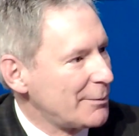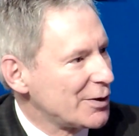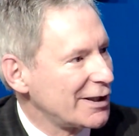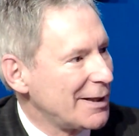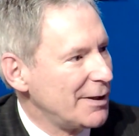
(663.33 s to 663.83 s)

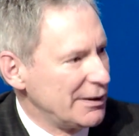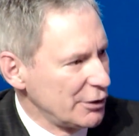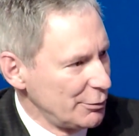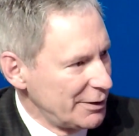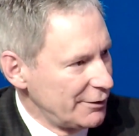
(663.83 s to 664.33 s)
about maybe a
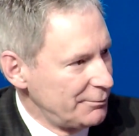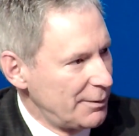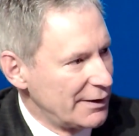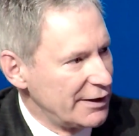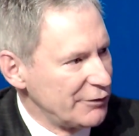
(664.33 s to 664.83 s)
little bit
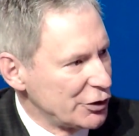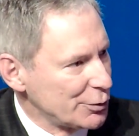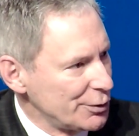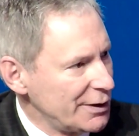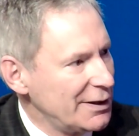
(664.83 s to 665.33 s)
about
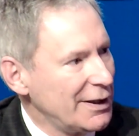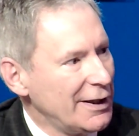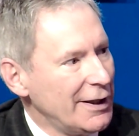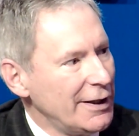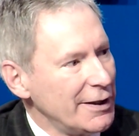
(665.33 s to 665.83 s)
inventory,
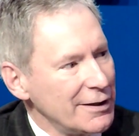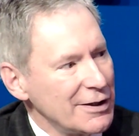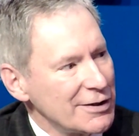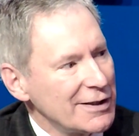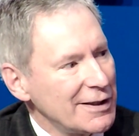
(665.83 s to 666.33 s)

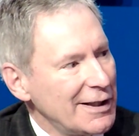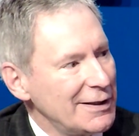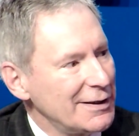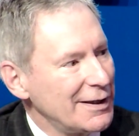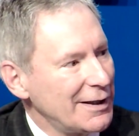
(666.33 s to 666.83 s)
things like that.
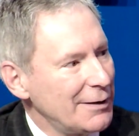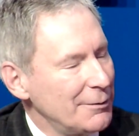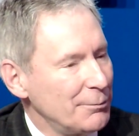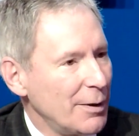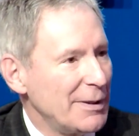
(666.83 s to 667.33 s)

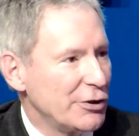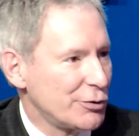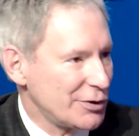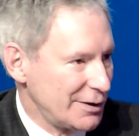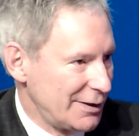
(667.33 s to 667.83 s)
Probably
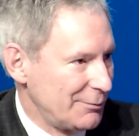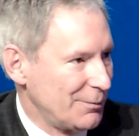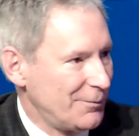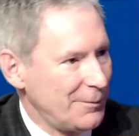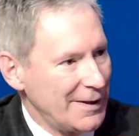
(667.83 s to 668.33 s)
interested in
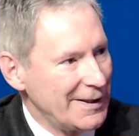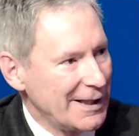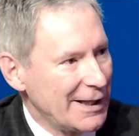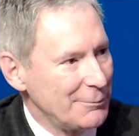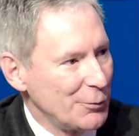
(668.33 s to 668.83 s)
finding
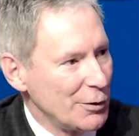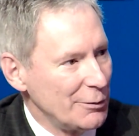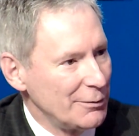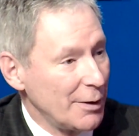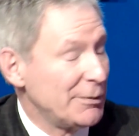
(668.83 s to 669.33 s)
out
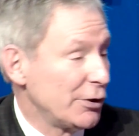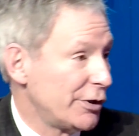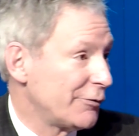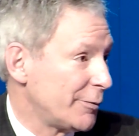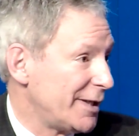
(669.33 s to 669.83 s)
more. I'll be
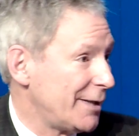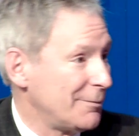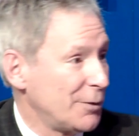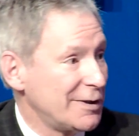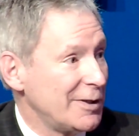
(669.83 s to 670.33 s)
learning from
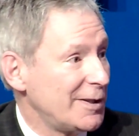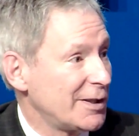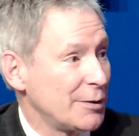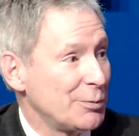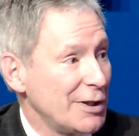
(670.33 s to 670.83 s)
them what they think
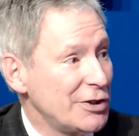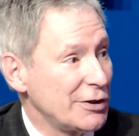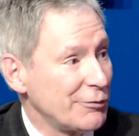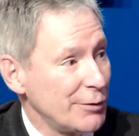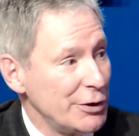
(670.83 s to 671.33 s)
of the
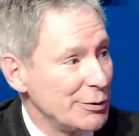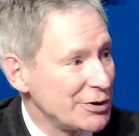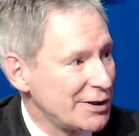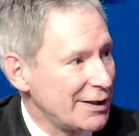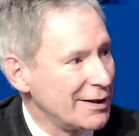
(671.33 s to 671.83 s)
pricing for a new
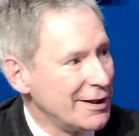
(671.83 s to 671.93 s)
Ascent.